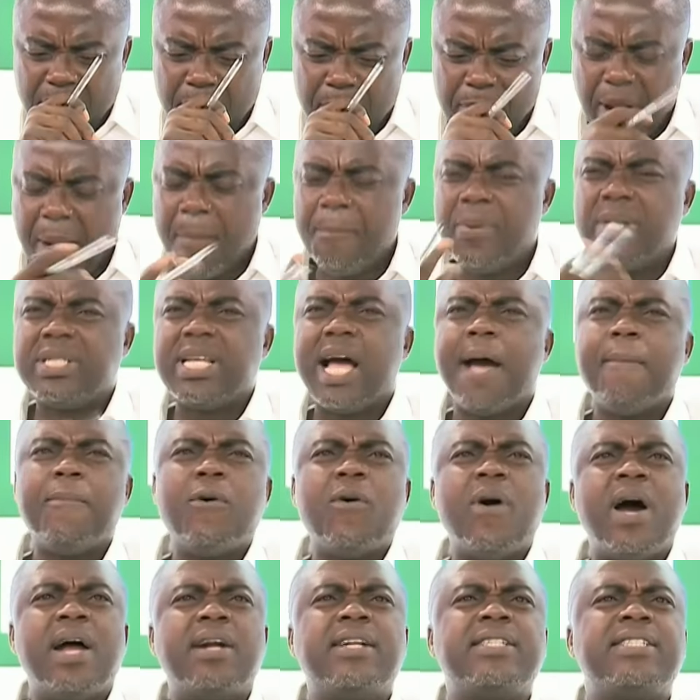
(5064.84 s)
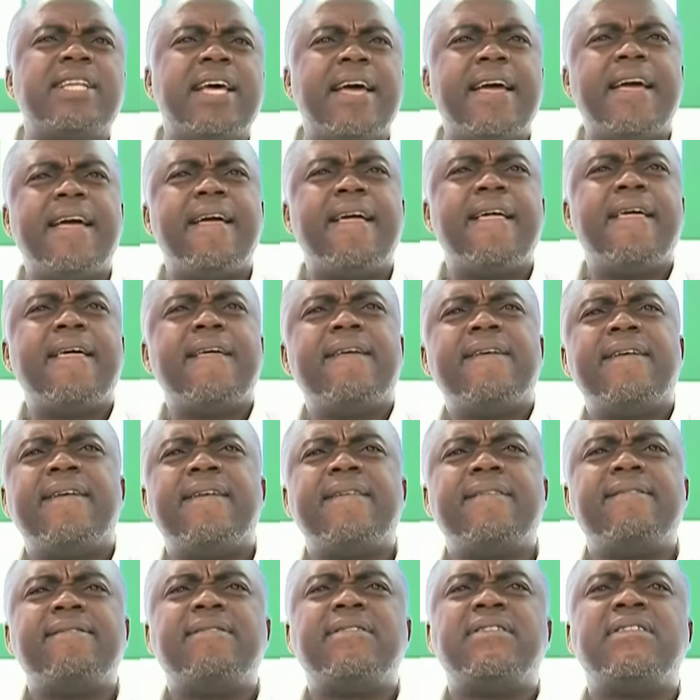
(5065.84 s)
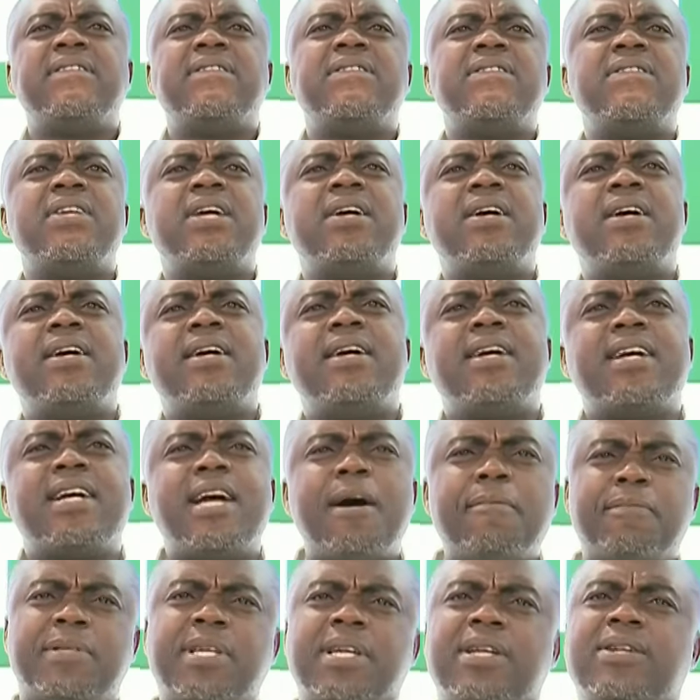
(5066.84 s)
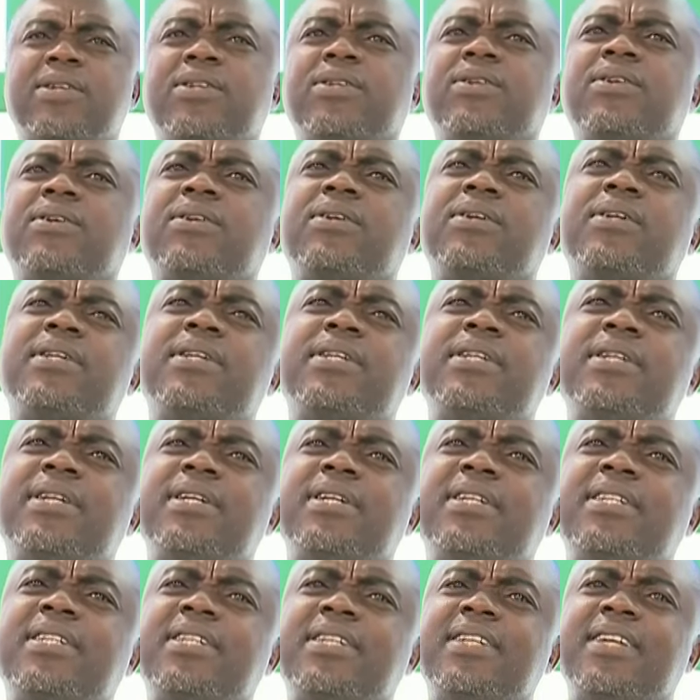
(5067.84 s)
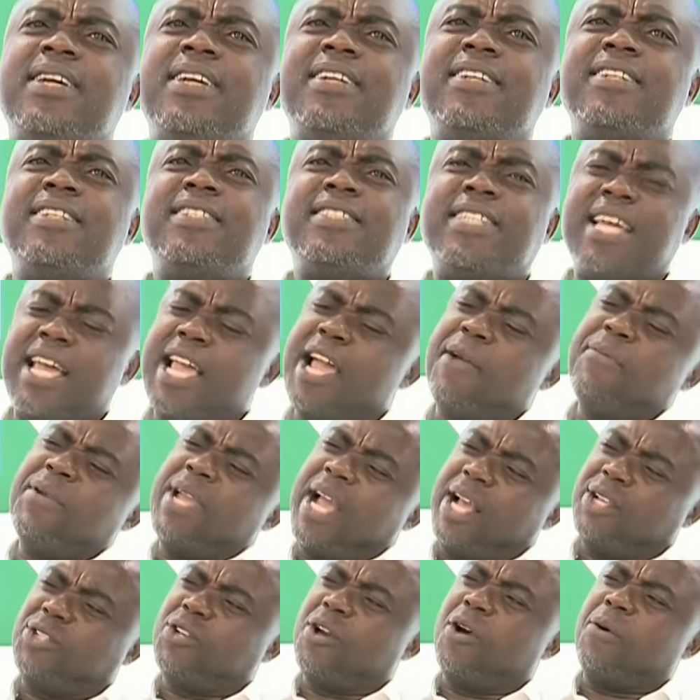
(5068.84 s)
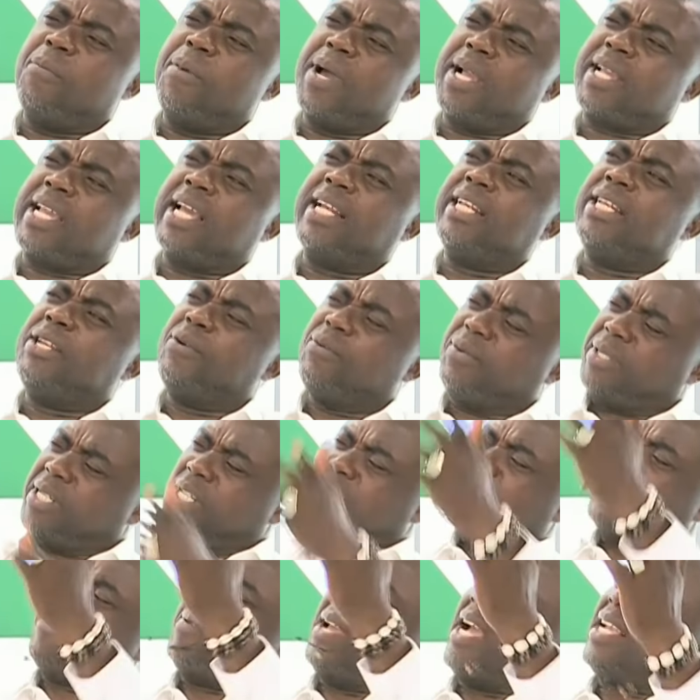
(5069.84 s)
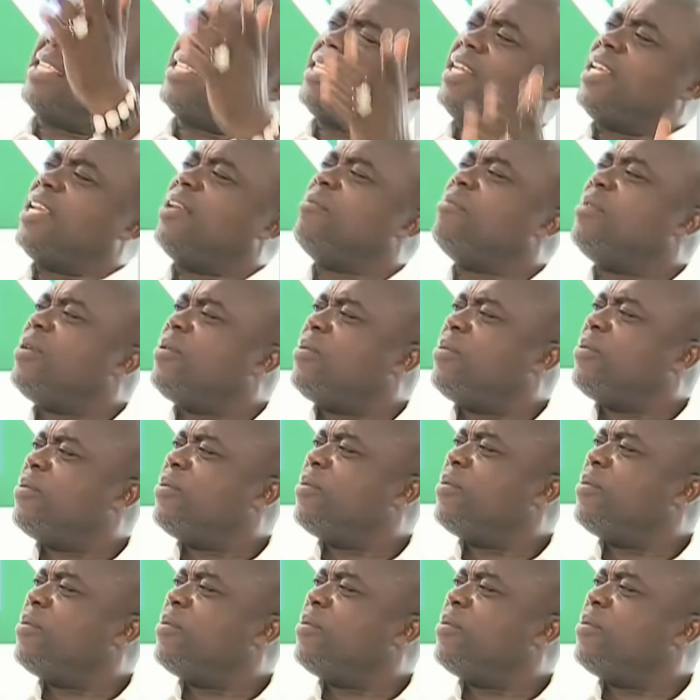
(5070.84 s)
the mbusa me wan say captain GM has overcome new things we actually review.